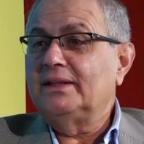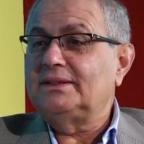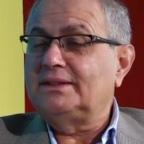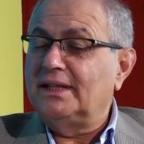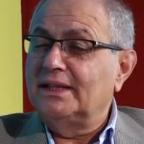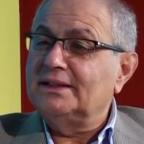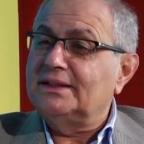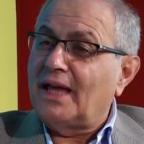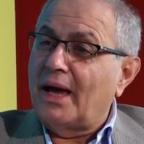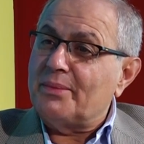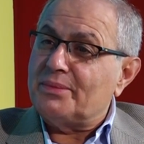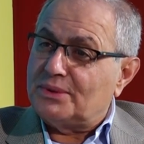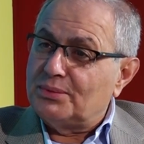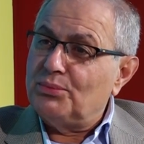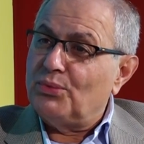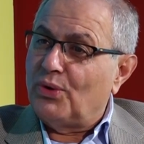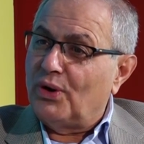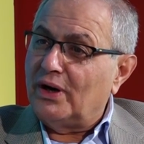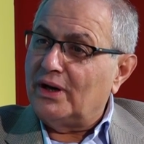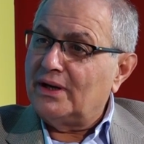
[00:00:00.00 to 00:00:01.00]
is 10 times
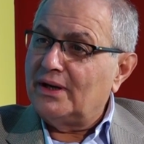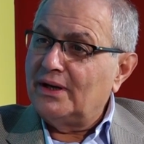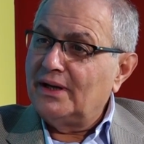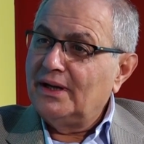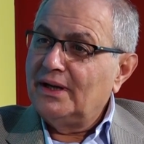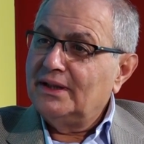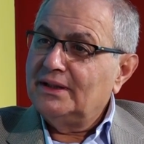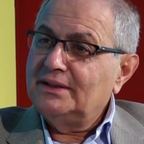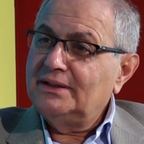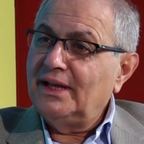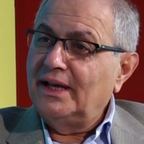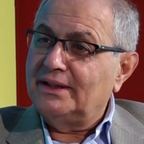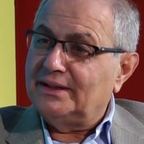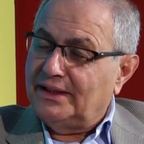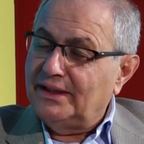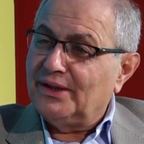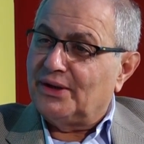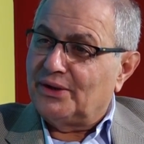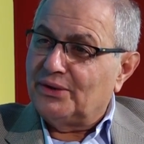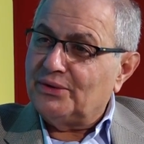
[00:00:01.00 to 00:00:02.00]
more than
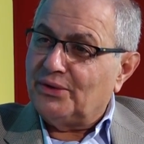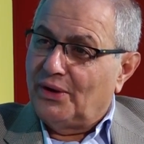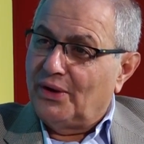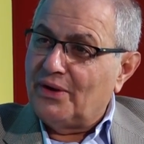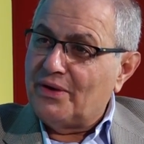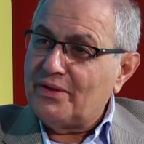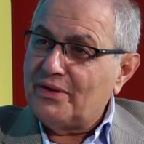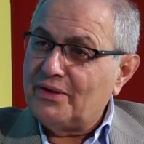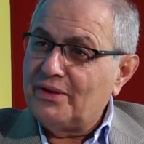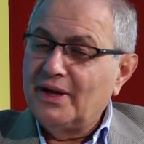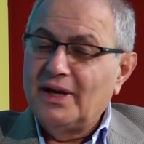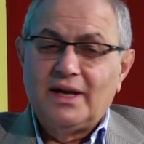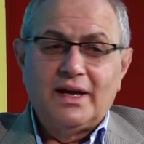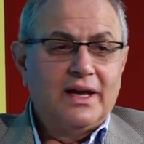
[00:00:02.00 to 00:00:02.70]
here on Earth.